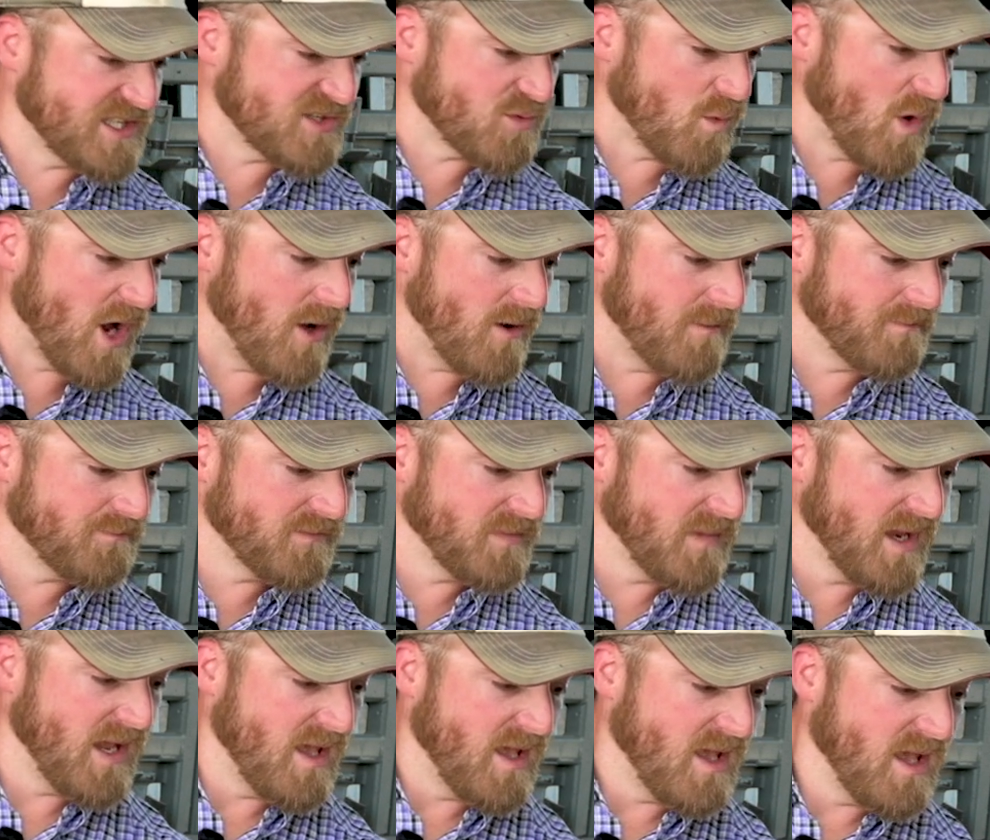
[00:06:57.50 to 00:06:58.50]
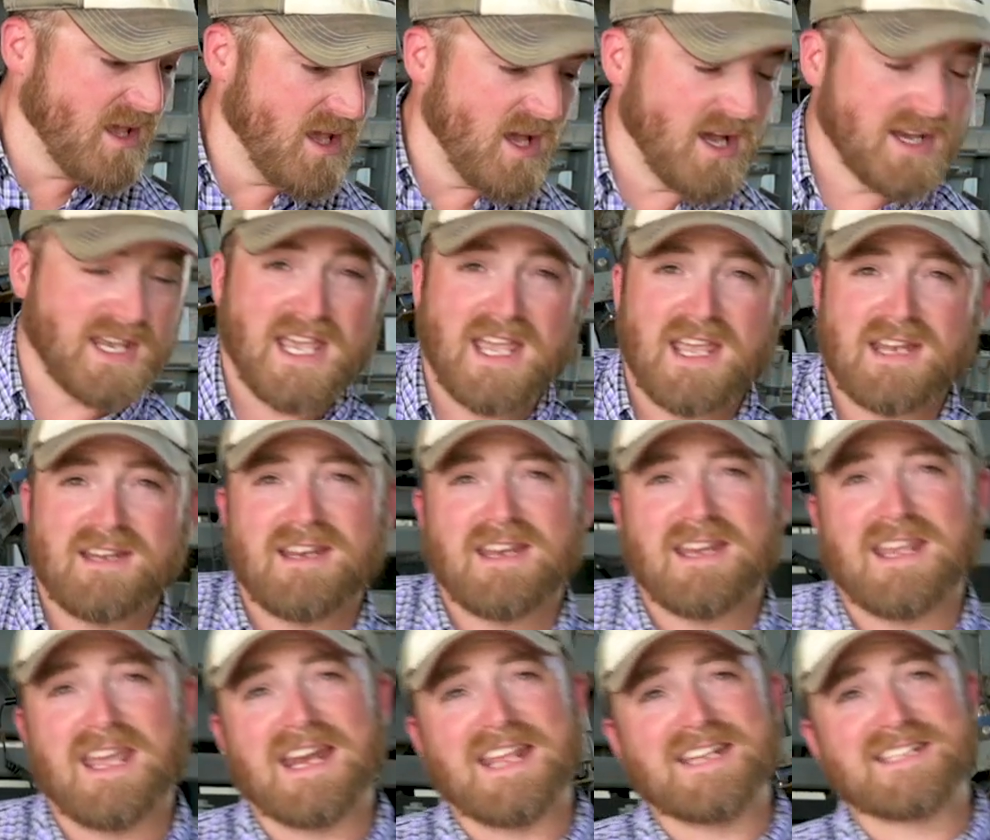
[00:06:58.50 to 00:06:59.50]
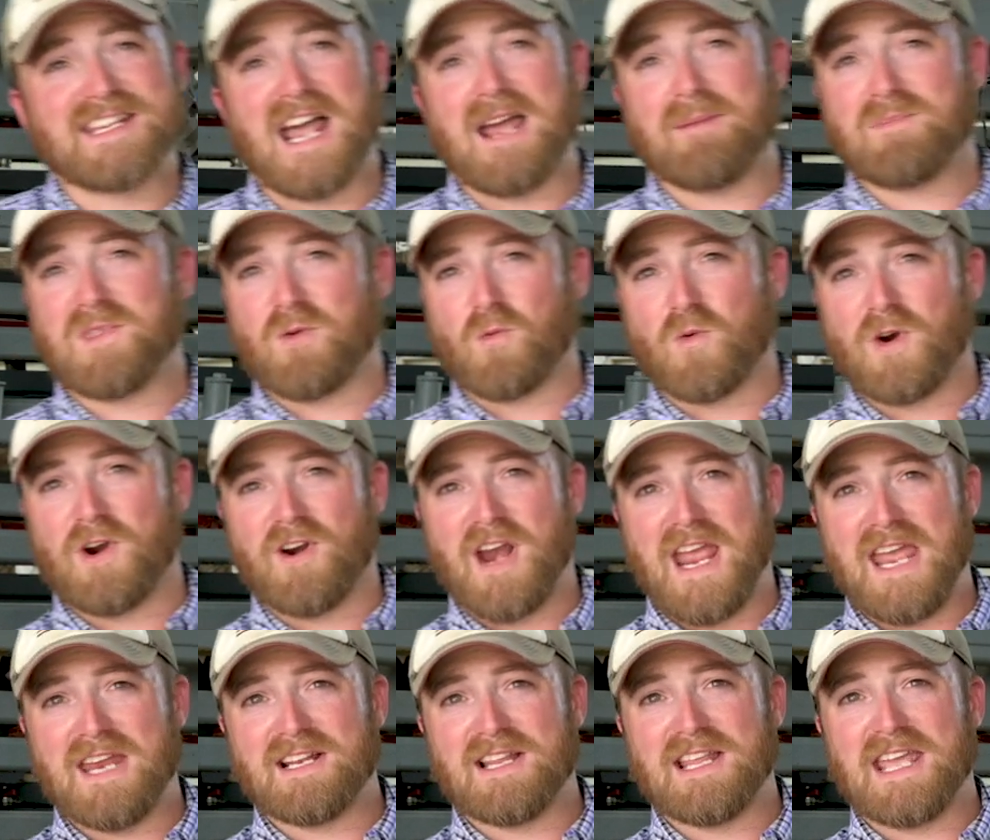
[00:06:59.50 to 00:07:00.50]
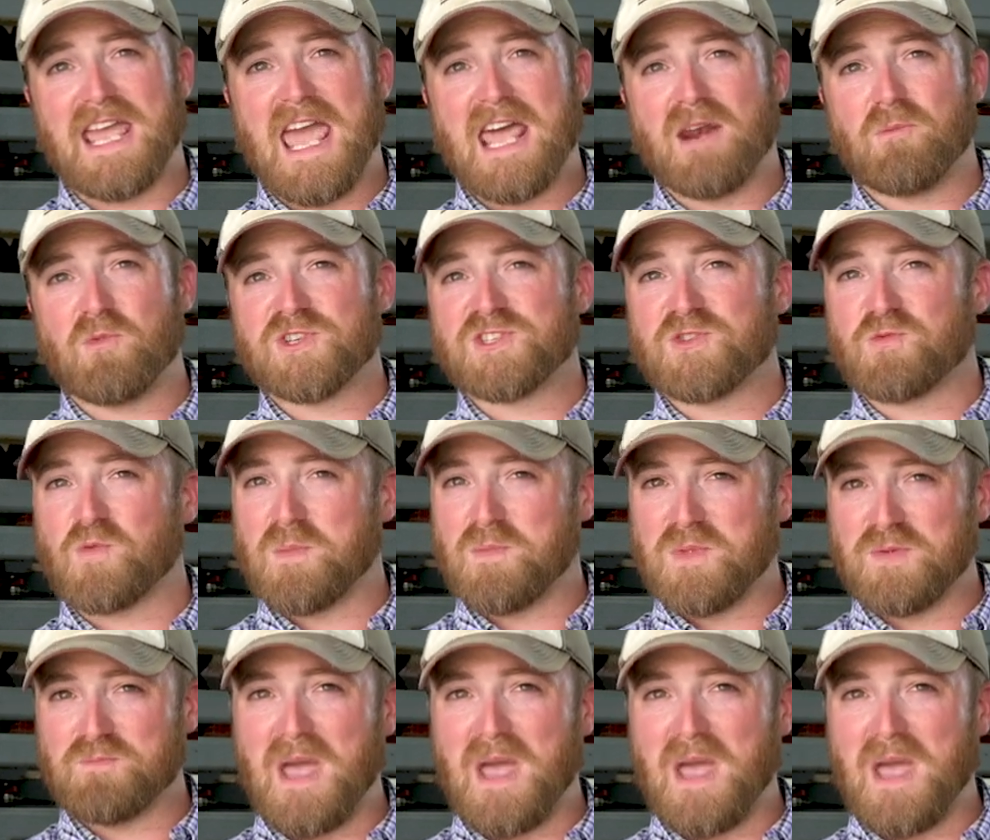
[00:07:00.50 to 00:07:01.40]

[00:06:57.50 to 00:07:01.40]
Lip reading: as well. Again, anytime that we're handling animals, we